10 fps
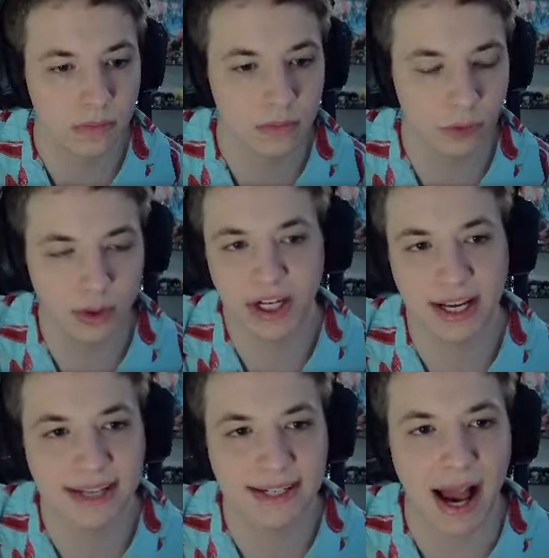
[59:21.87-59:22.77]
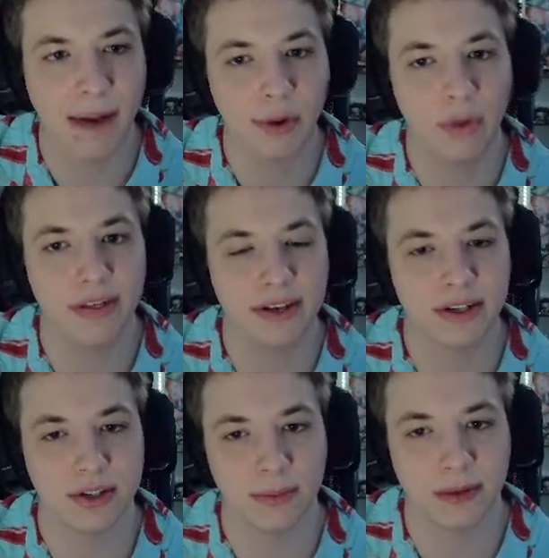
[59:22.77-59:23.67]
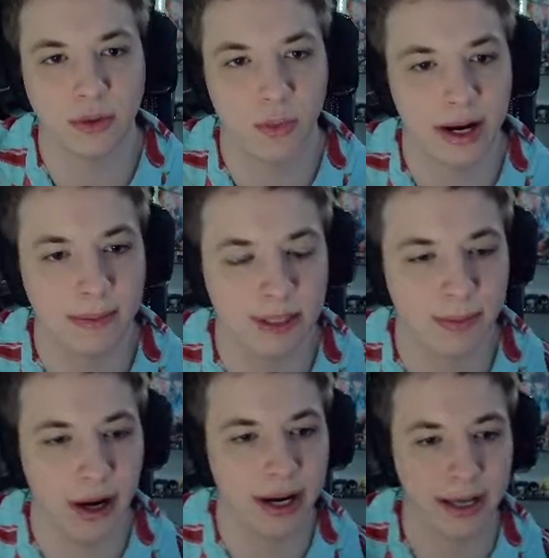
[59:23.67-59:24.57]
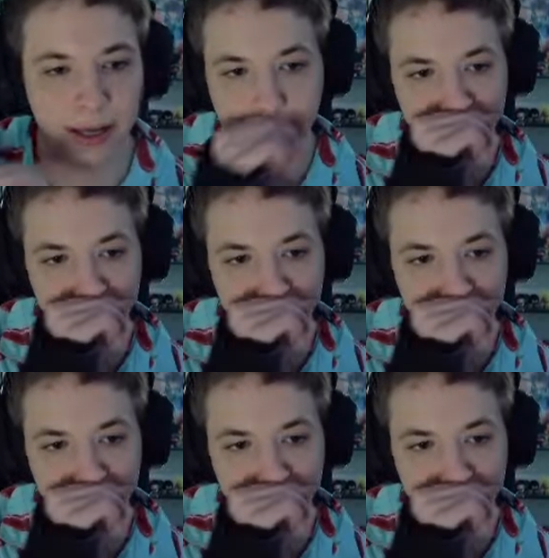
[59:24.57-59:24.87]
Which I guess I'm the one that determines when I'm spawning it.